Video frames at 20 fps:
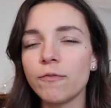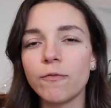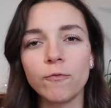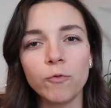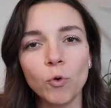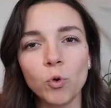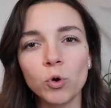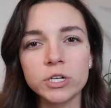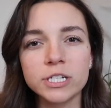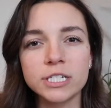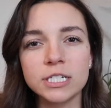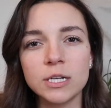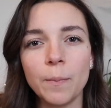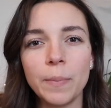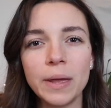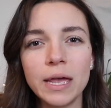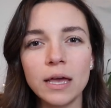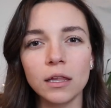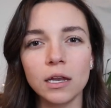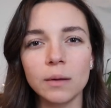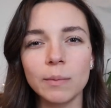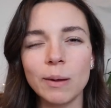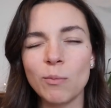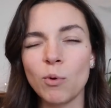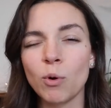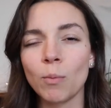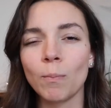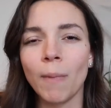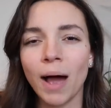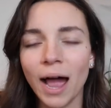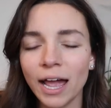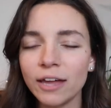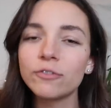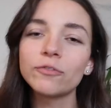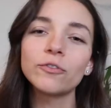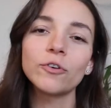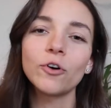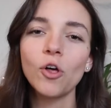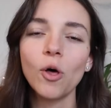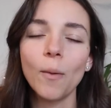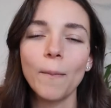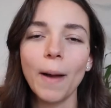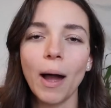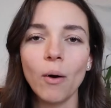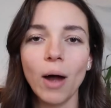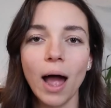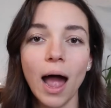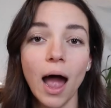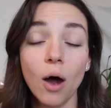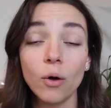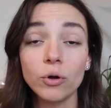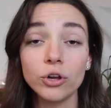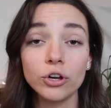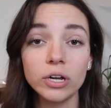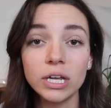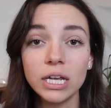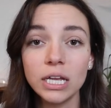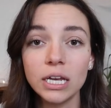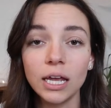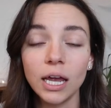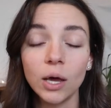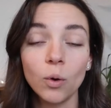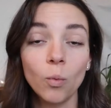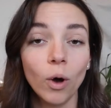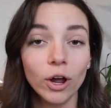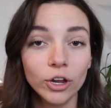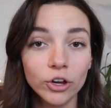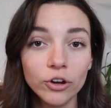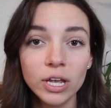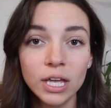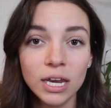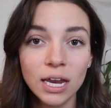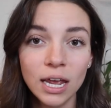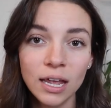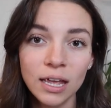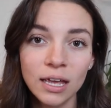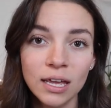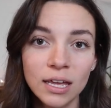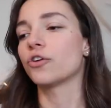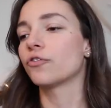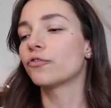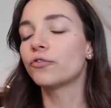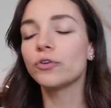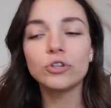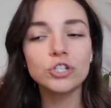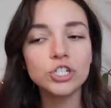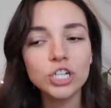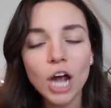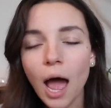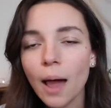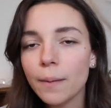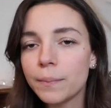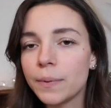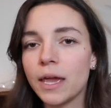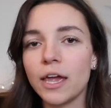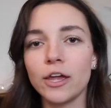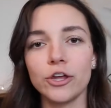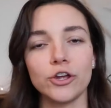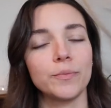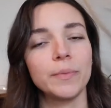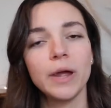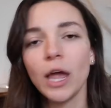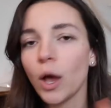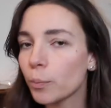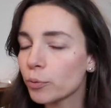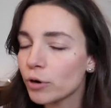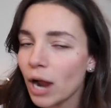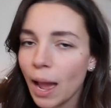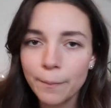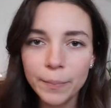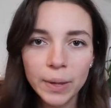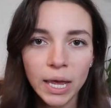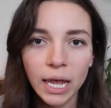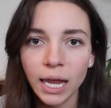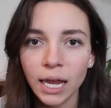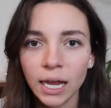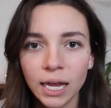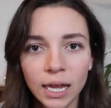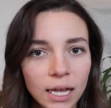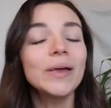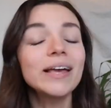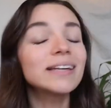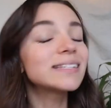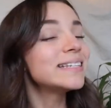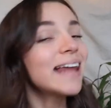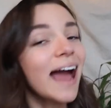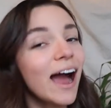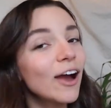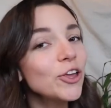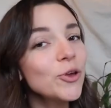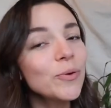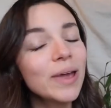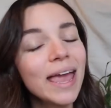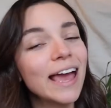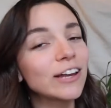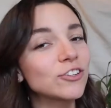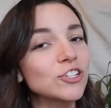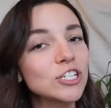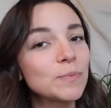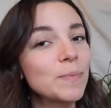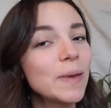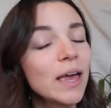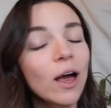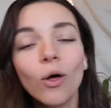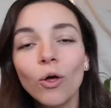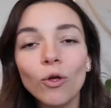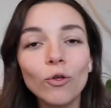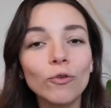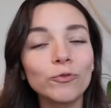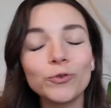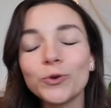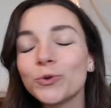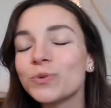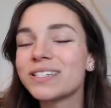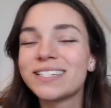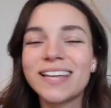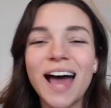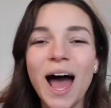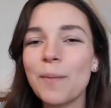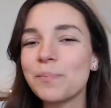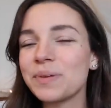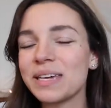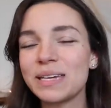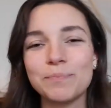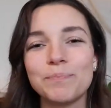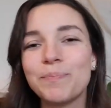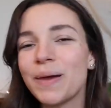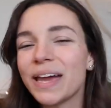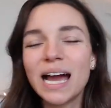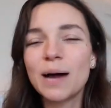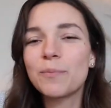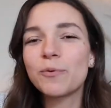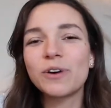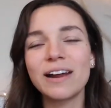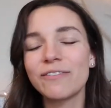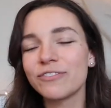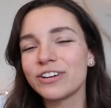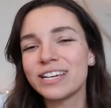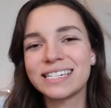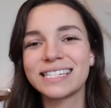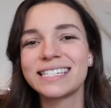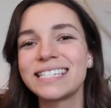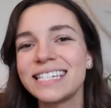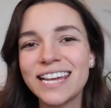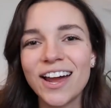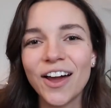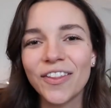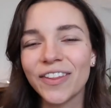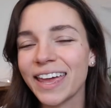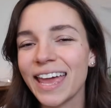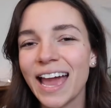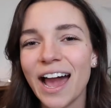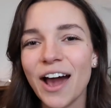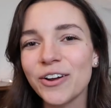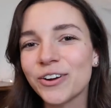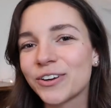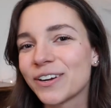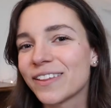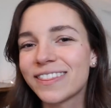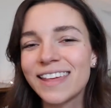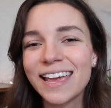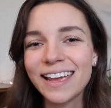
of forced to be a little bit more mindful about how you're eating and what you're eating, your food shopping, your meal prepping, because now you can't just be a whole food zombie and pick up whatever you see on the counter and